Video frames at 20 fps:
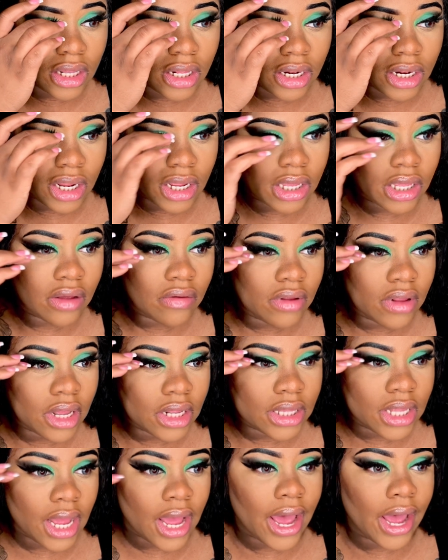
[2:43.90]
that give like
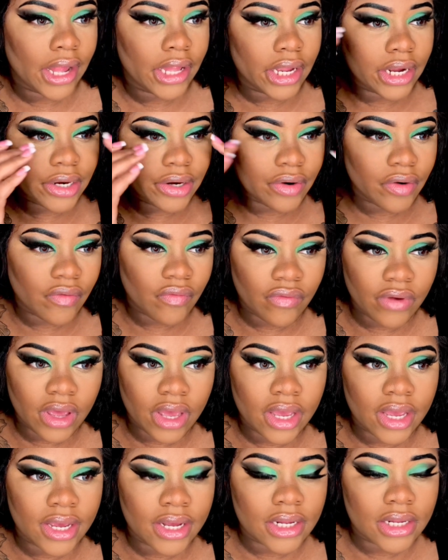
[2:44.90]
the eyeliner
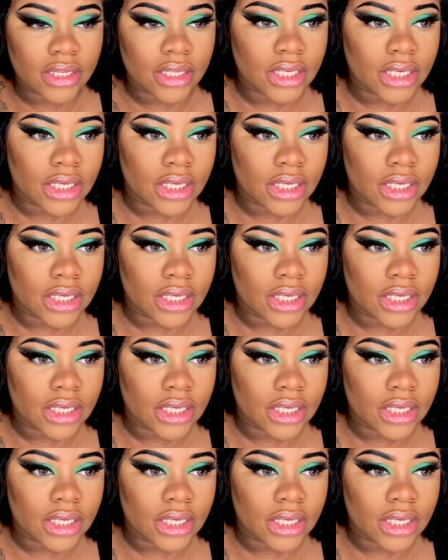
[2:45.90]
effect.